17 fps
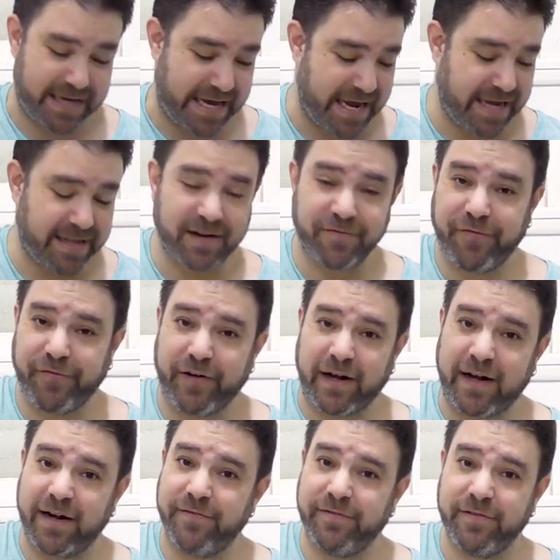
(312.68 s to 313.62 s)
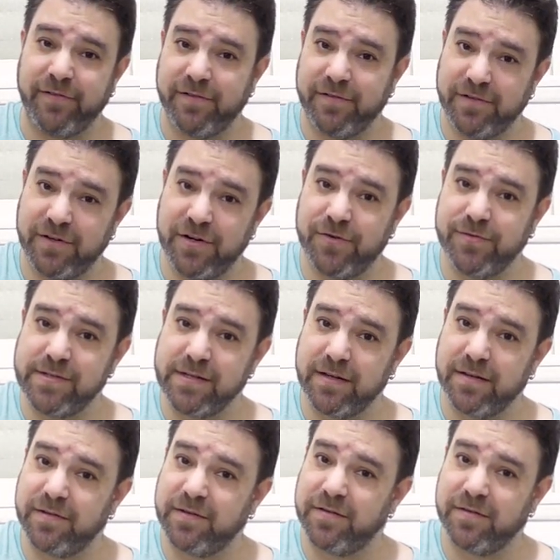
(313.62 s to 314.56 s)
8 and 5 notes
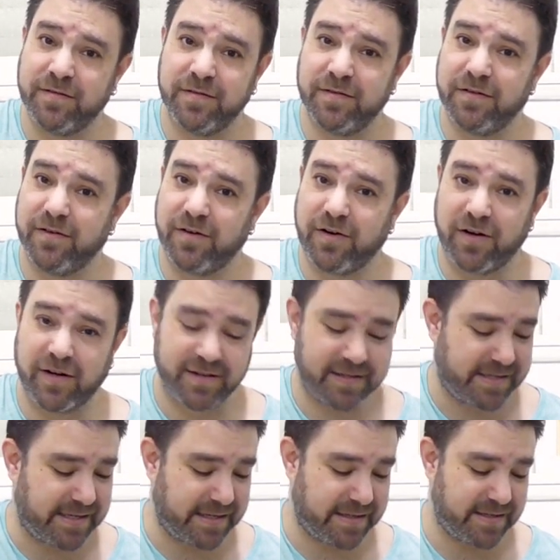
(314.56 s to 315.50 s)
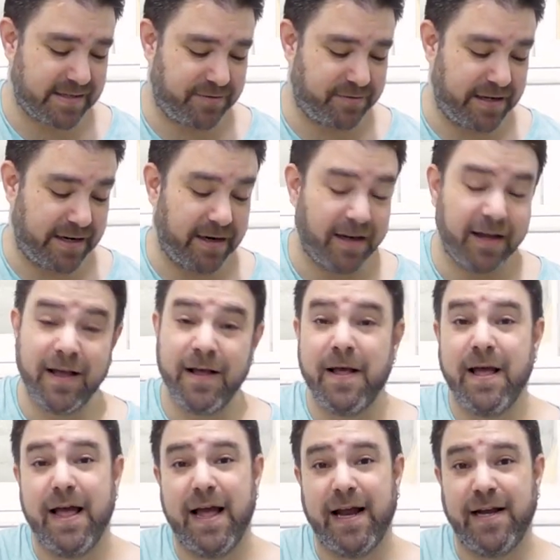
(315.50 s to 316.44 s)
on the second string,
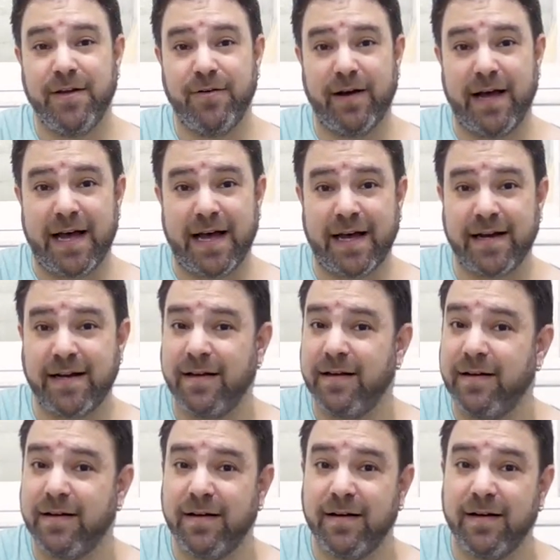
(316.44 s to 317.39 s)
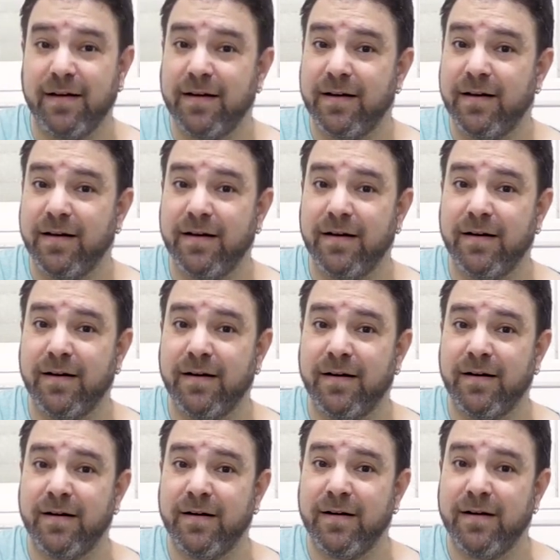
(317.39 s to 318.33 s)
and you add
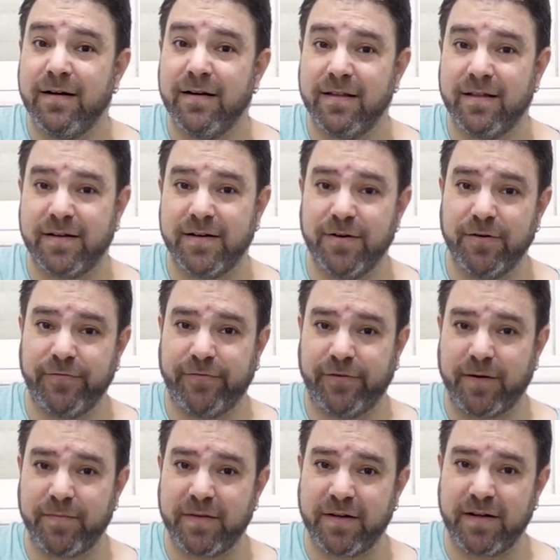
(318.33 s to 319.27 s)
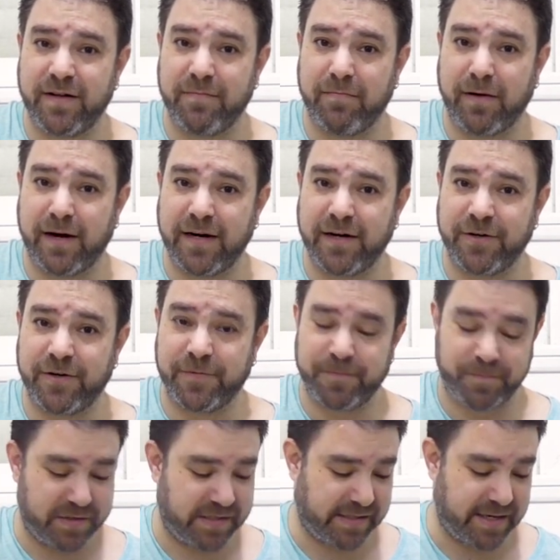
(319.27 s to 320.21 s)
the note from the
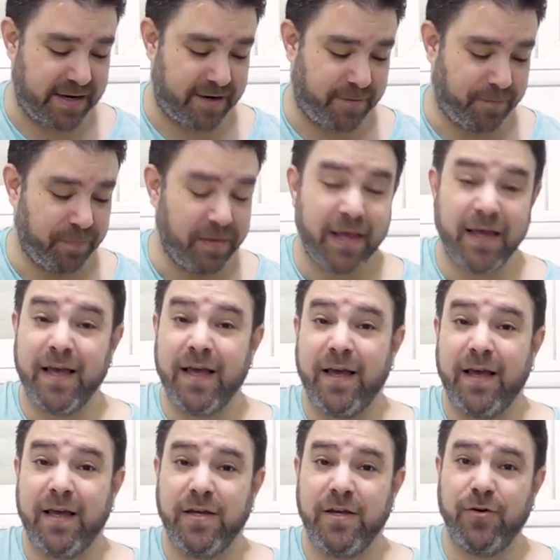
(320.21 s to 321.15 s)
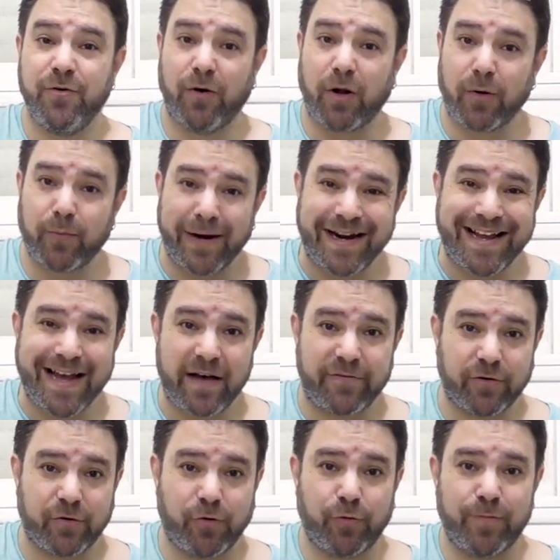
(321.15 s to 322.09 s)
minor scale, you already
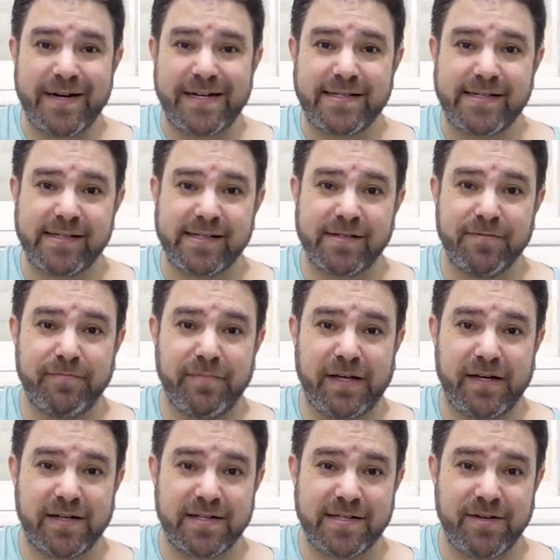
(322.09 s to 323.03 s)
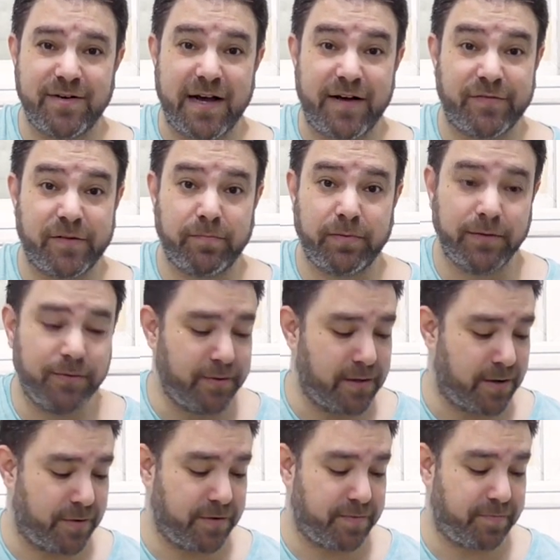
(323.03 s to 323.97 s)
have a chromaticism because you have the blue
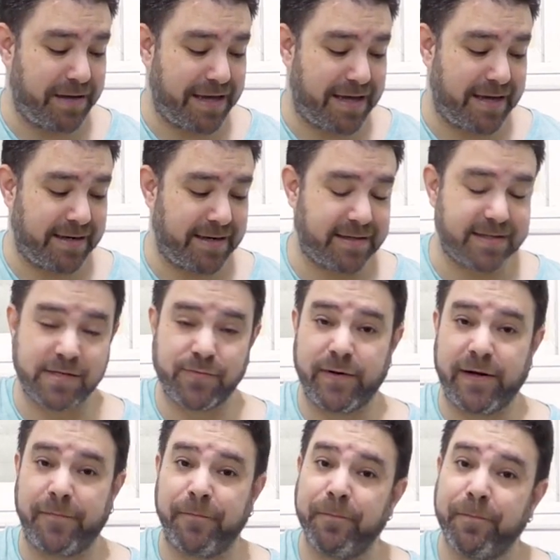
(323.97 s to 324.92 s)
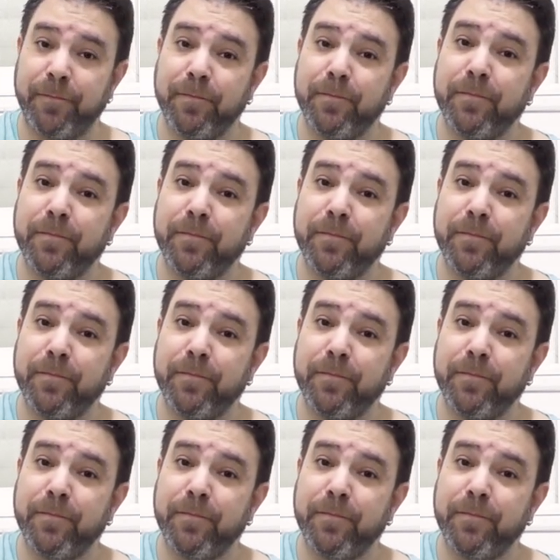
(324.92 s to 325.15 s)
note behind it as well.